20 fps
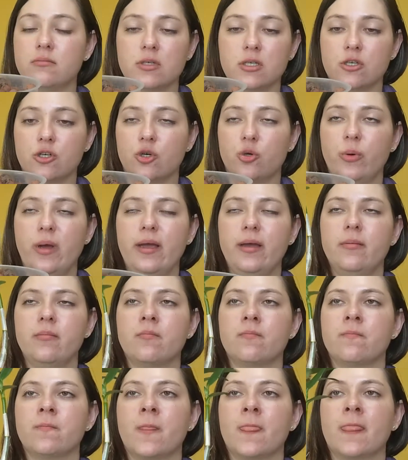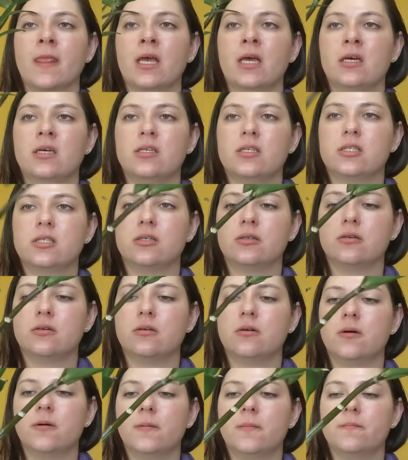growing.
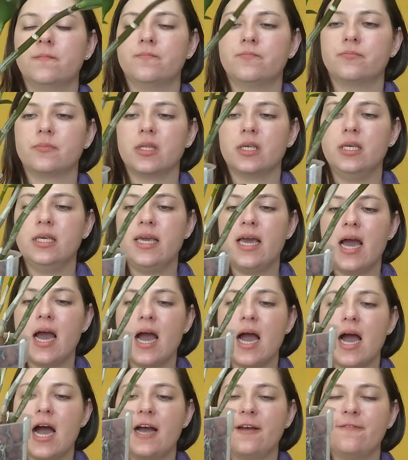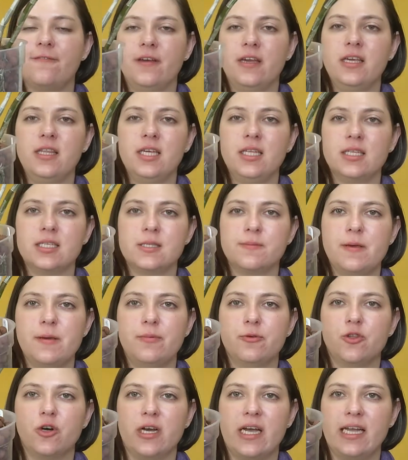So yeah, I think that it's
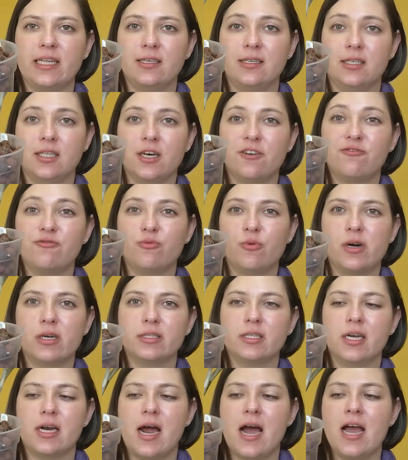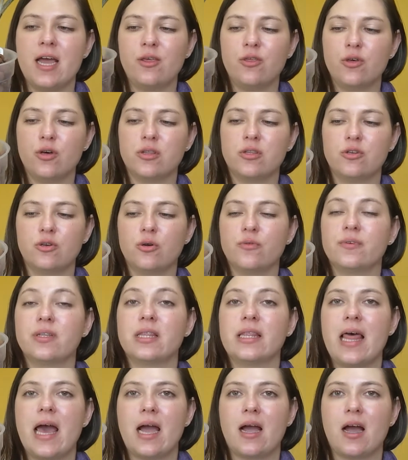maybe not getting enough water. I thought, you know, with
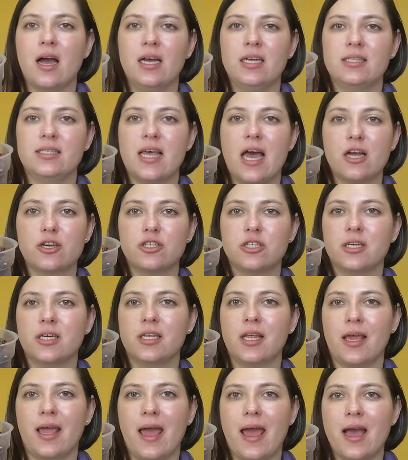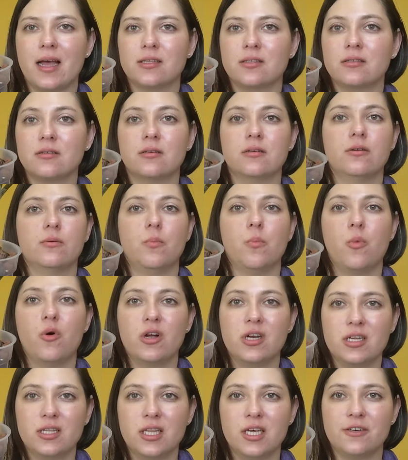leca it's actually gonna get more
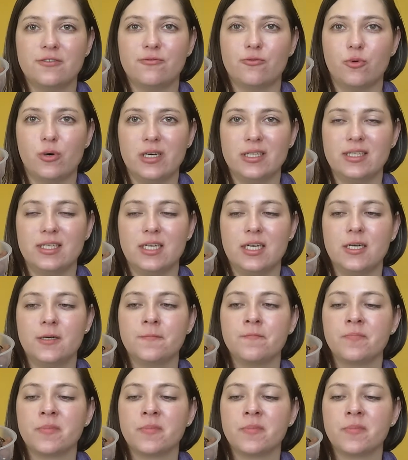than enough water,